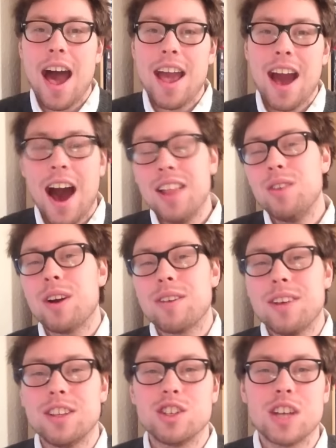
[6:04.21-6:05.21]
I highly
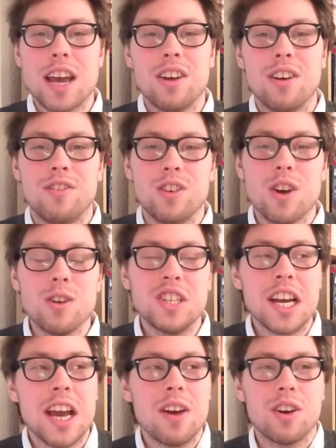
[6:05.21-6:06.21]
recommend her channel. If you go
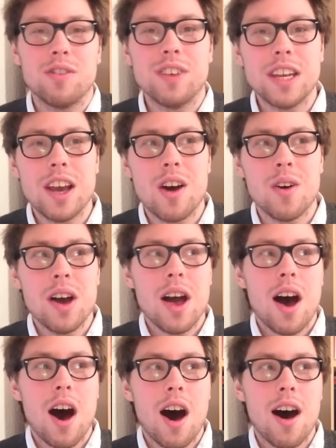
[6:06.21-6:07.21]
check out her video,
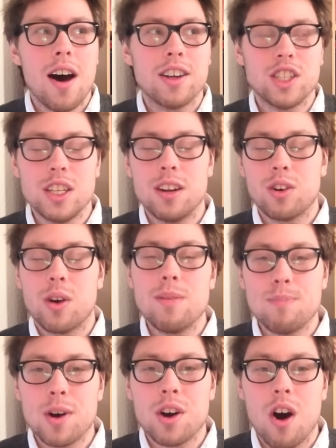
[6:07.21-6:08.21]
uh she did a
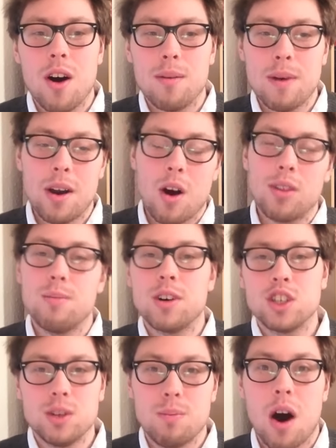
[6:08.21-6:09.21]
great book haul about all the
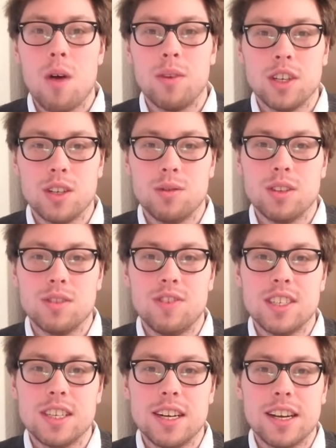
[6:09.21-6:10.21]
books she bought when she was
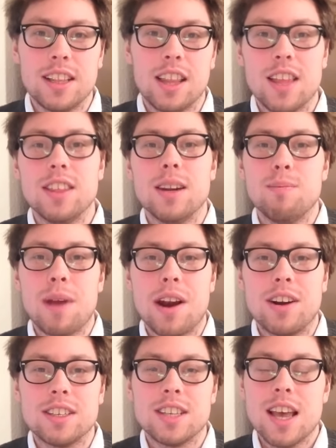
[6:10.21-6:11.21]
visiting London and
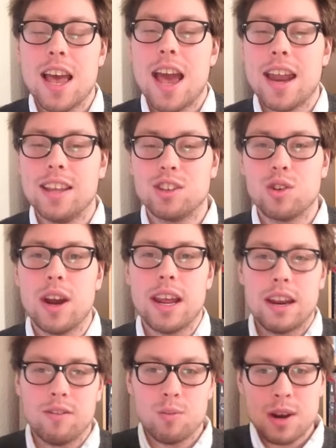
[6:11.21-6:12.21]
Paris, and it's
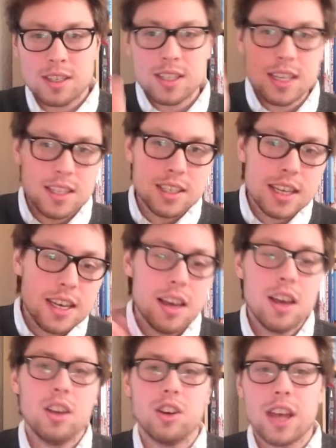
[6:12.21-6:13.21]
great. And if you press C C,
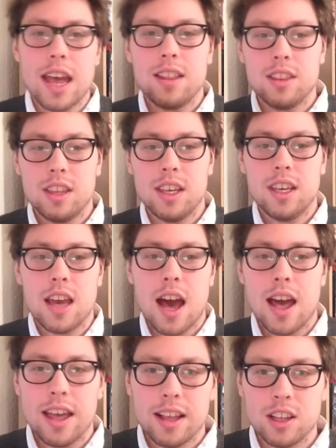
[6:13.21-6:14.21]
you'll get the
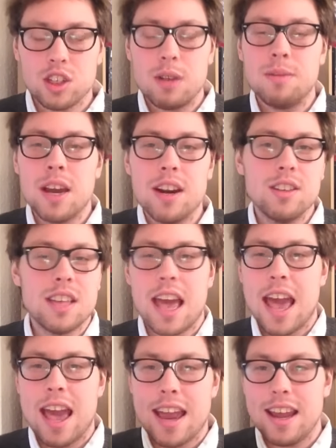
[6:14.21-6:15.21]
uh English subtitles,
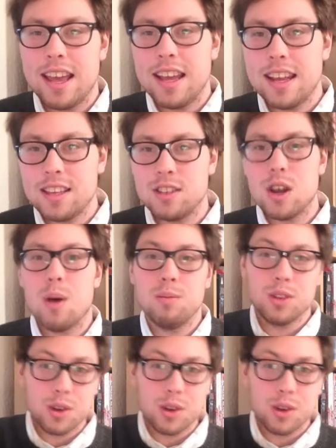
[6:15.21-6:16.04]
and it is dope.